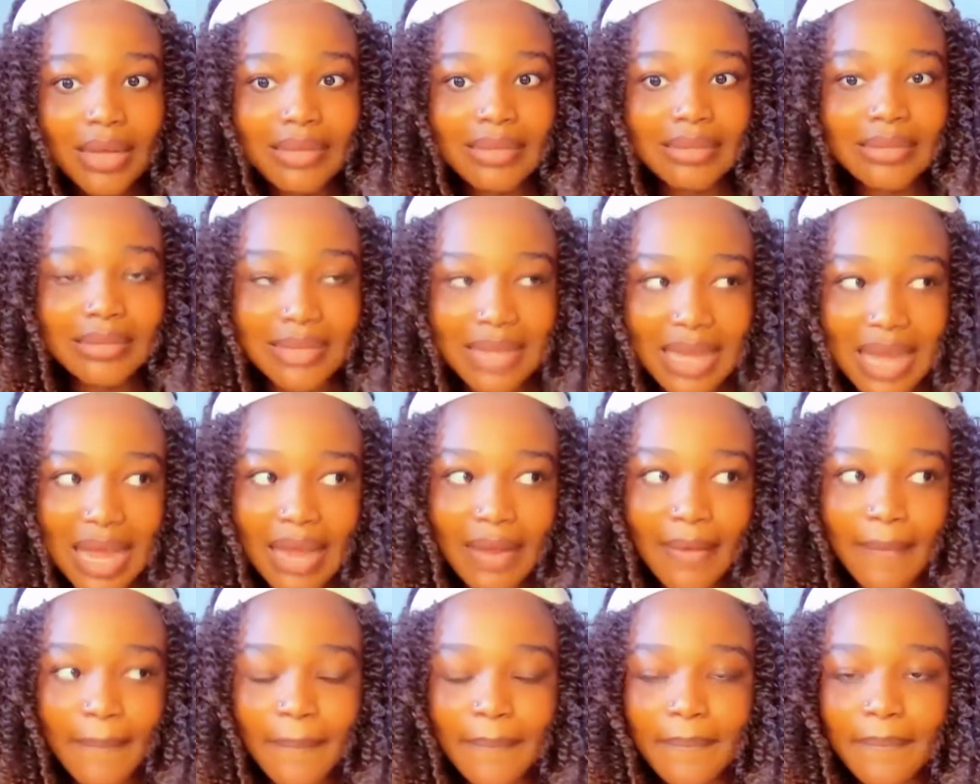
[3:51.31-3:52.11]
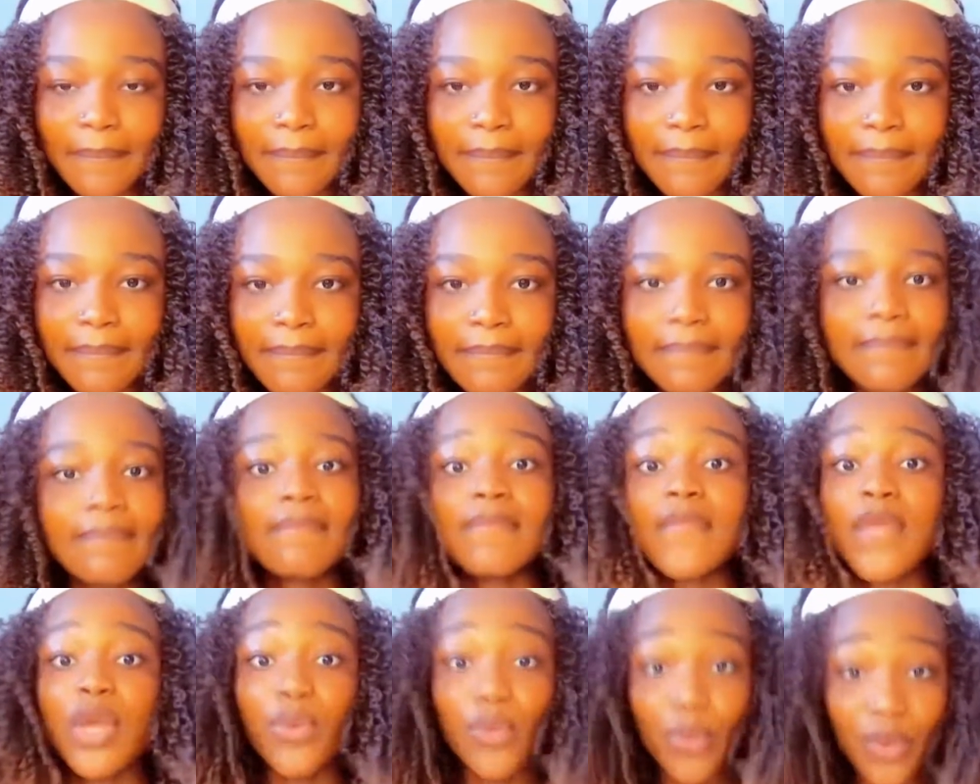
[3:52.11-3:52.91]
That
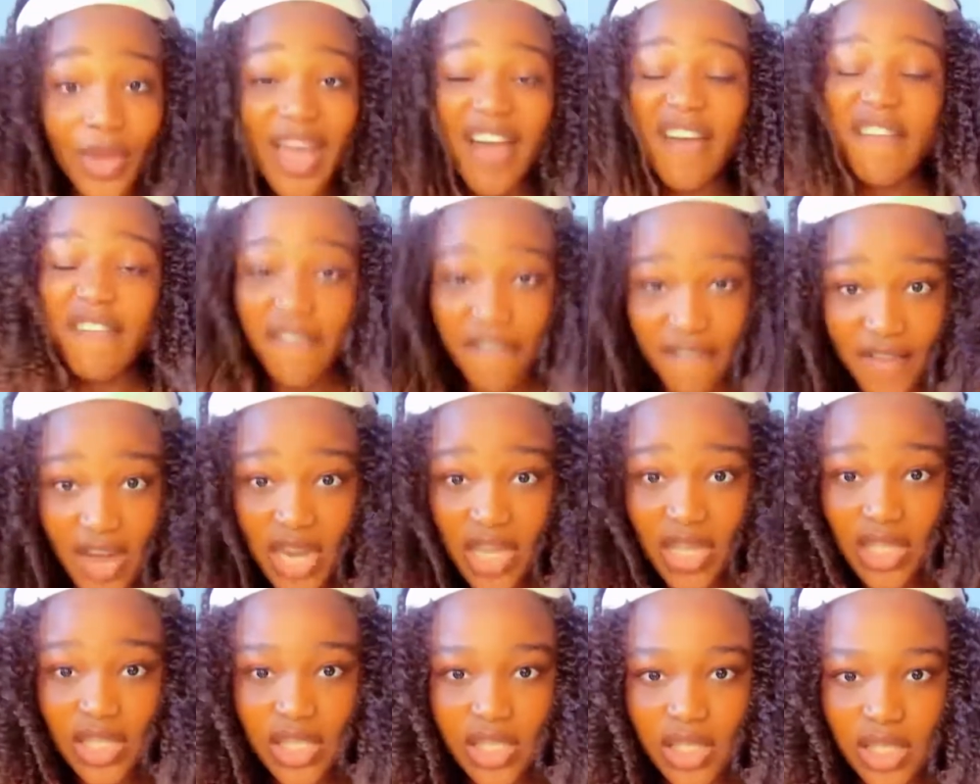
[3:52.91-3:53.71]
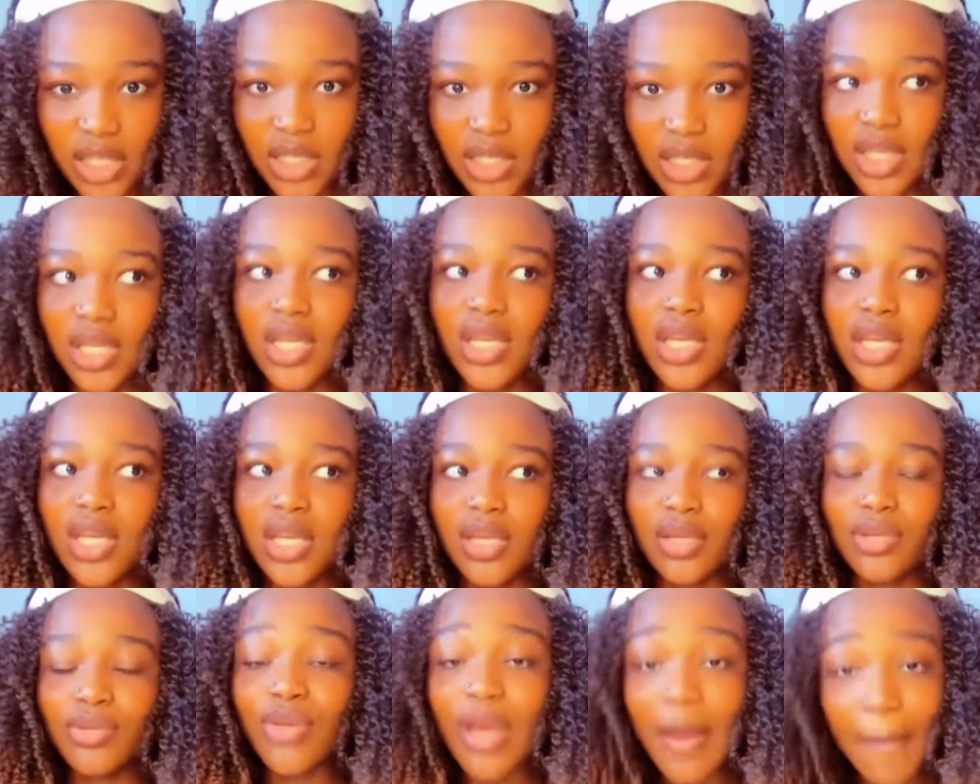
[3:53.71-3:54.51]
we are friends,
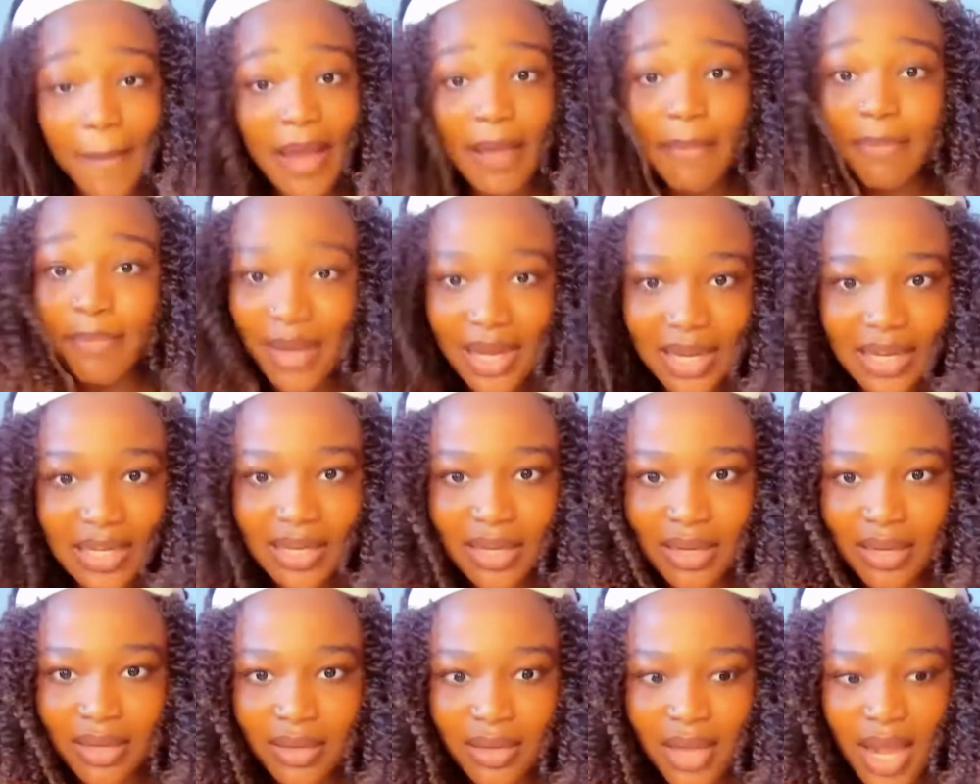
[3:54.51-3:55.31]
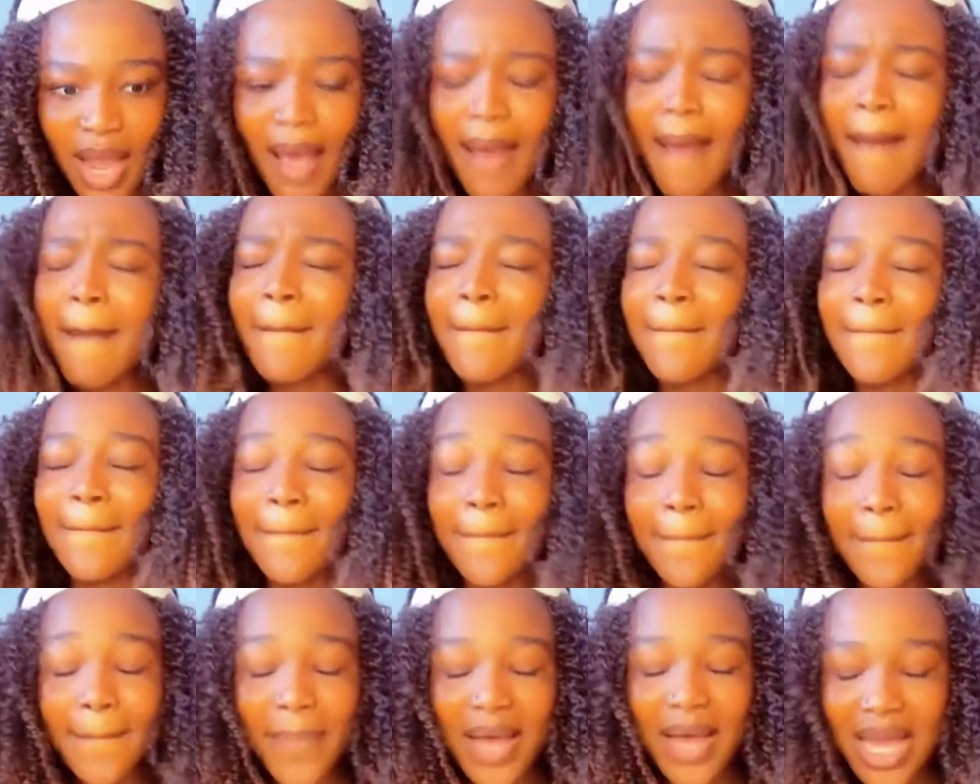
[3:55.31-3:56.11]
you are my partner,
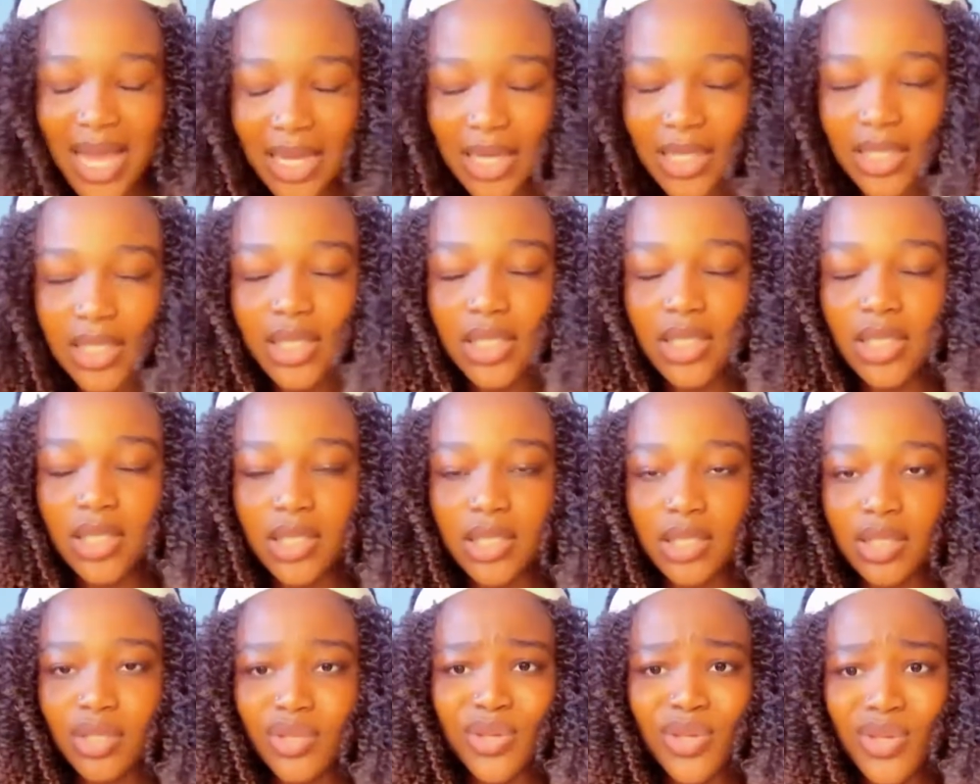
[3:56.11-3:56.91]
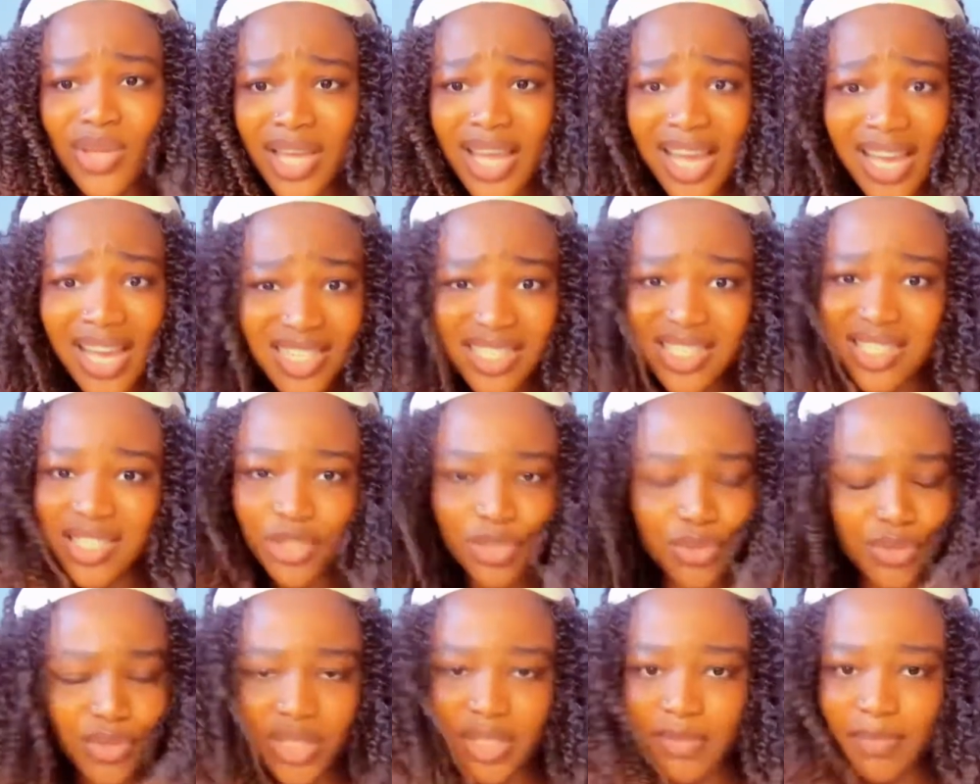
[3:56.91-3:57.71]
but you can't
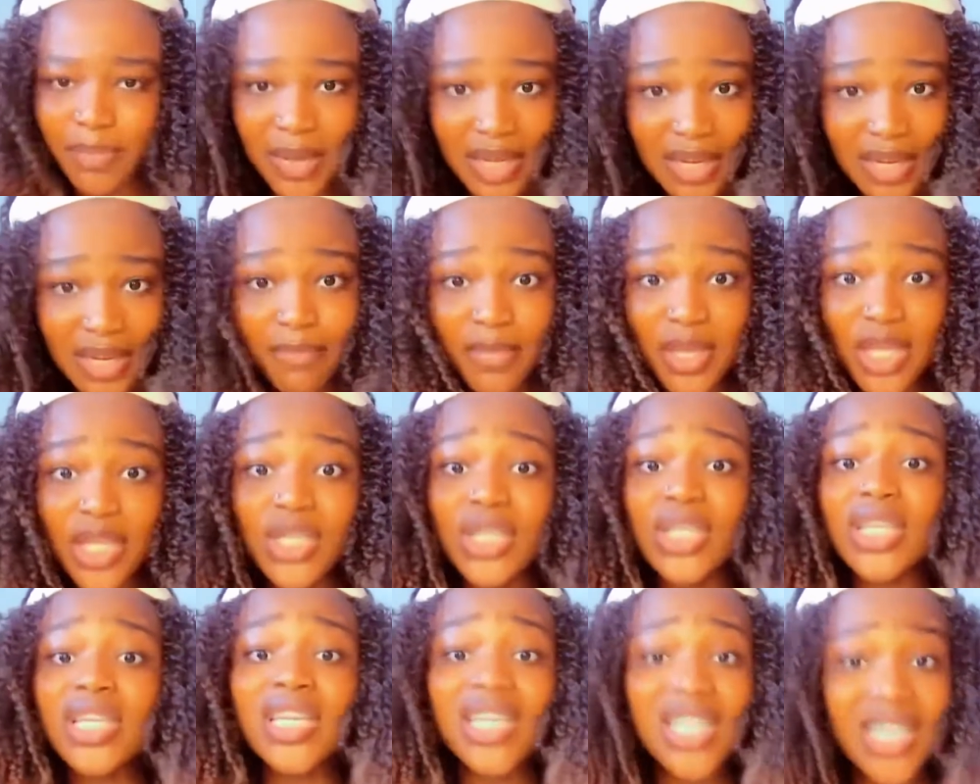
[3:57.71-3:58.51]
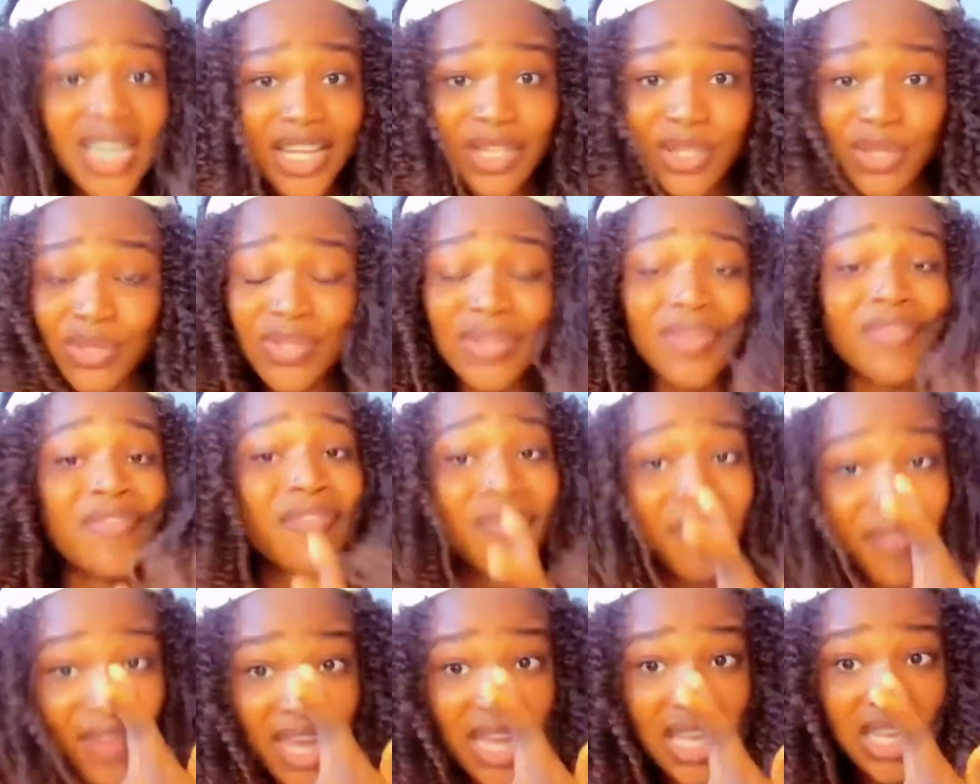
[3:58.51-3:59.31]
disrespect me either to the
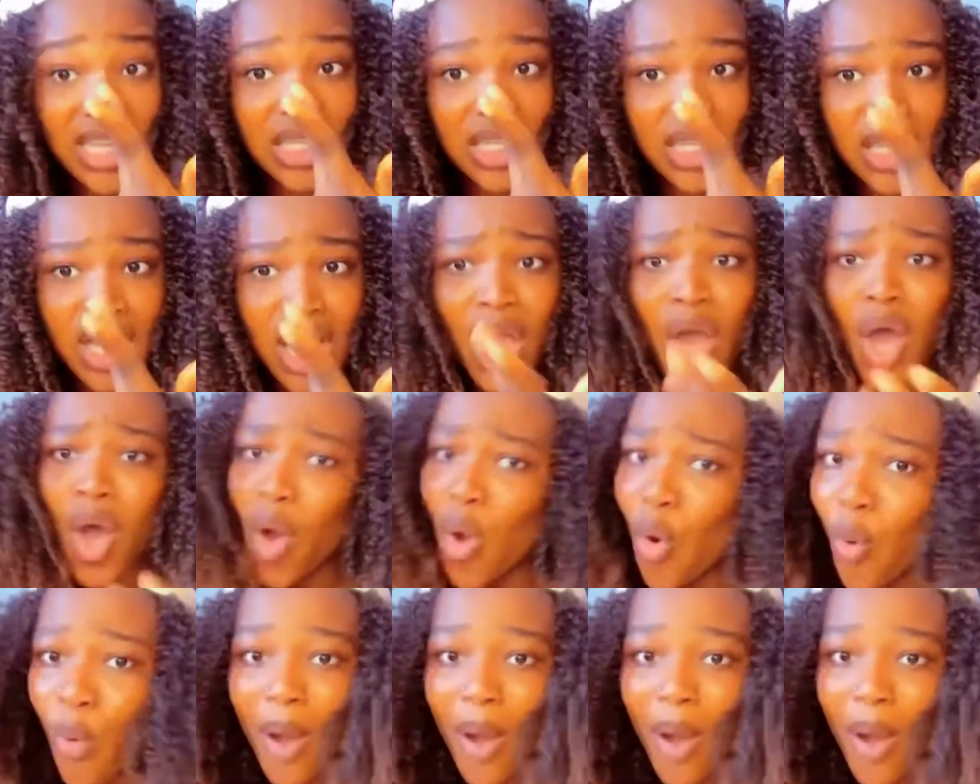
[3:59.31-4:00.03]
face or on